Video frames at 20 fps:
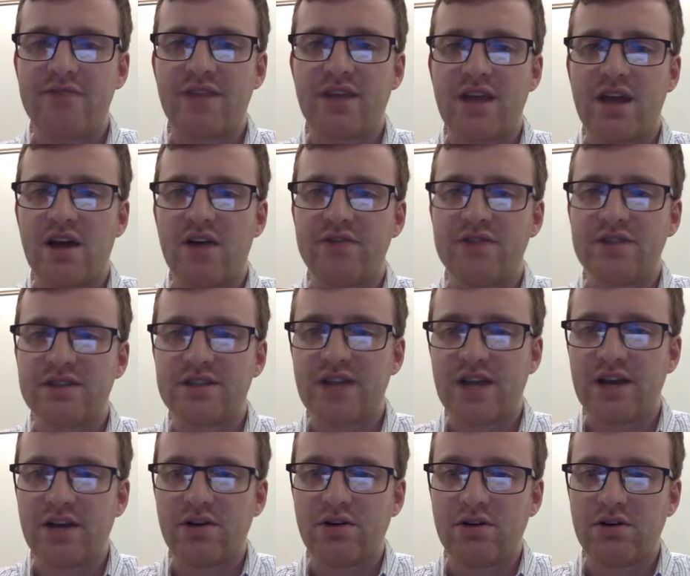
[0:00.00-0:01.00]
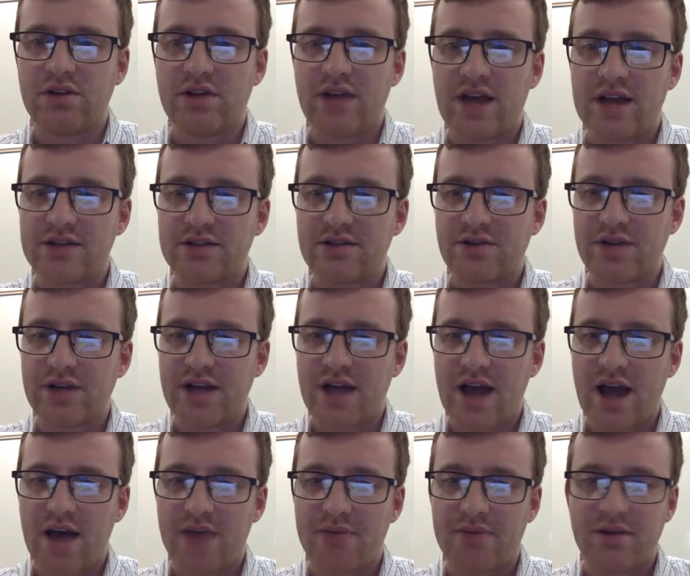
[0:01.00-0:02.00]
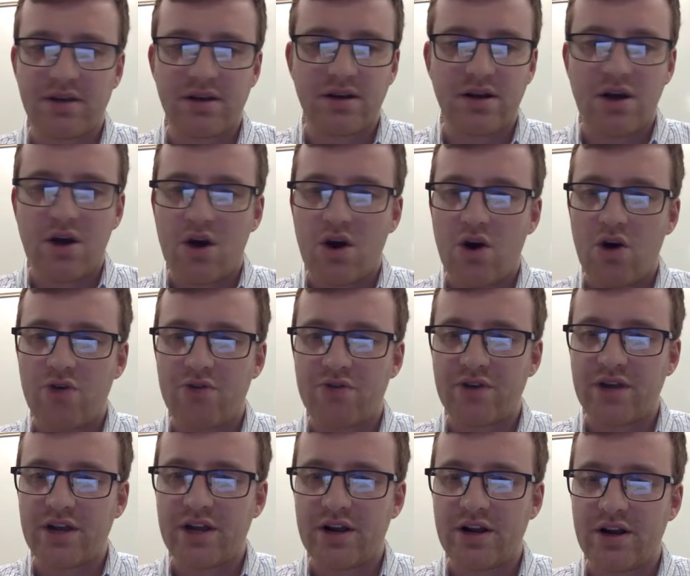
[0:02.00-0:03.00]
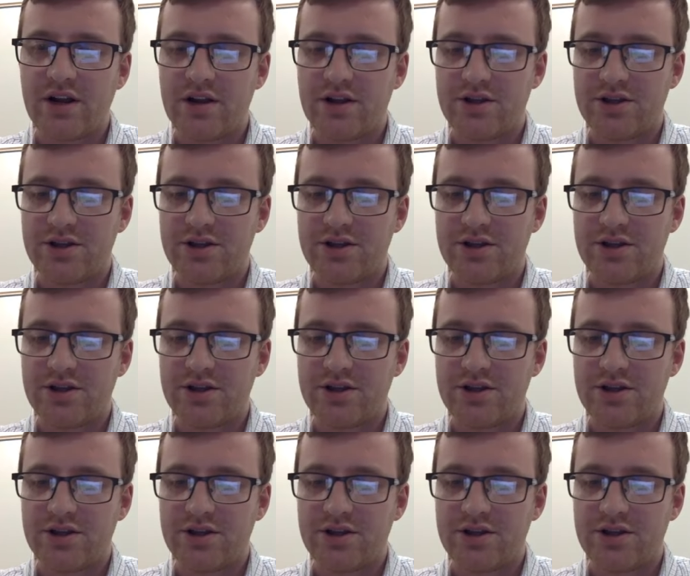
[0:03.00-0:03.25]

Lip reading: the Calvin cycle. That's going to happen over here in the